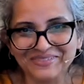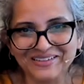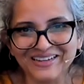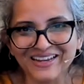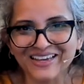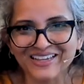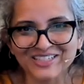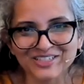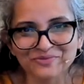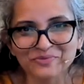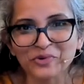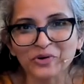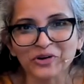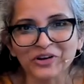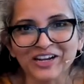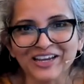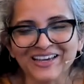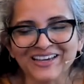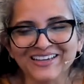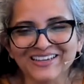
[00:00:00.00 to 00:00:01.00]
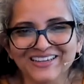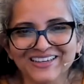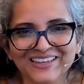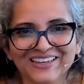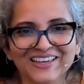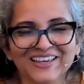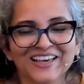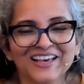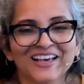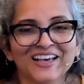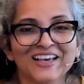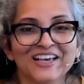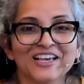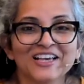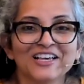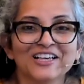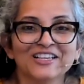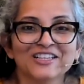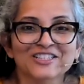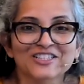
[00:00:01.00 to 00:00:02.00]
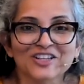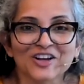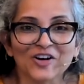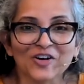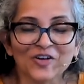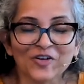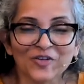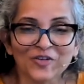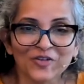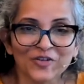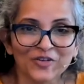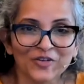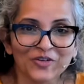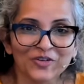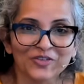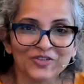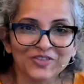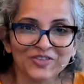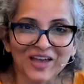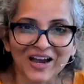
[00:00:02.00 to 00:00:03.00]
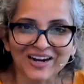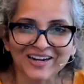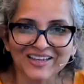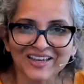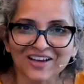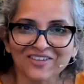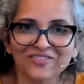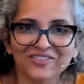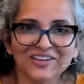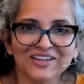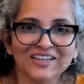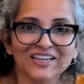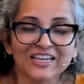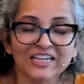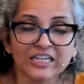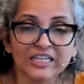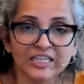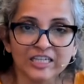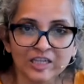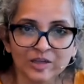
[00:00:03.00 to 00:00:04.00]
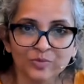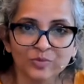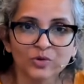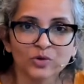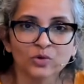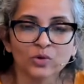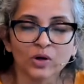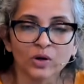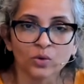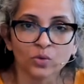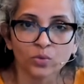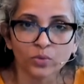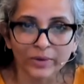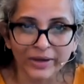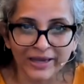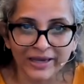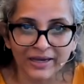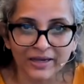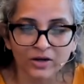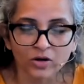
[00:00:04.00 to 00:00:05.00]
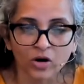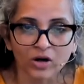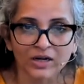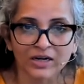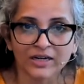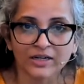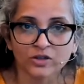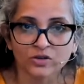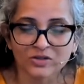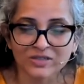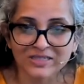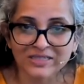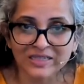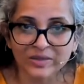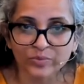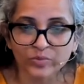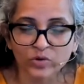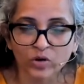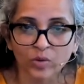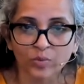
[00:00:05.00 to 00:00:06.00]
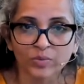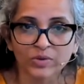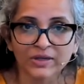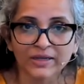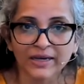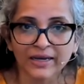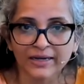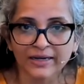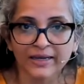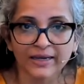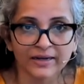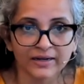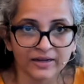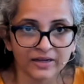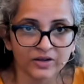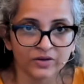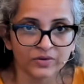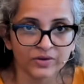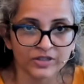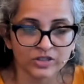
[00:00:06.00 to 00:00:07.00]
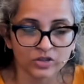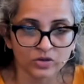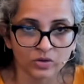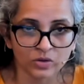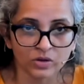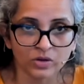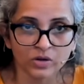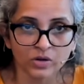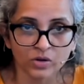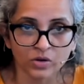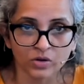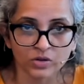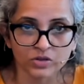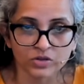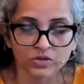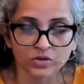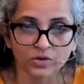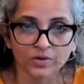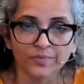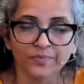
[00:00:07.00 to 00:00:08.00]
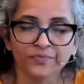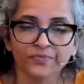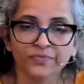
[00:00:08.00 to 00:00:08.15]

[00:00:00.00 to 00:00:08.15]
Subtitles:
next morning. So that caffeine can keep you awake, not let you sleep properly, and can increase your cortisol.